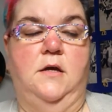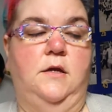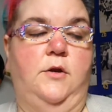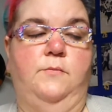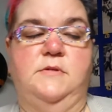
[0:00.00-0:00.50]

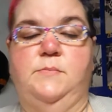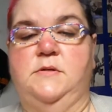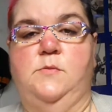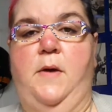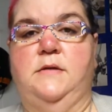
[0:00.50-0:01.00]
you know, Miss
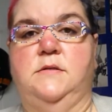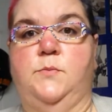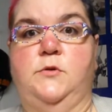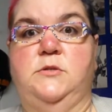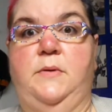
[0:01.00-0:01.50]
Muscle Box is
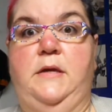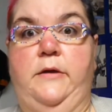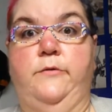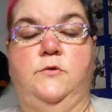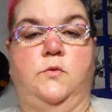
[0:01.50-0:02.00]
supposed to be
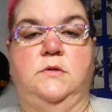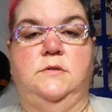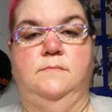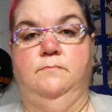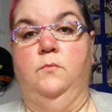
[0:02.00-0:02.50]
geared towards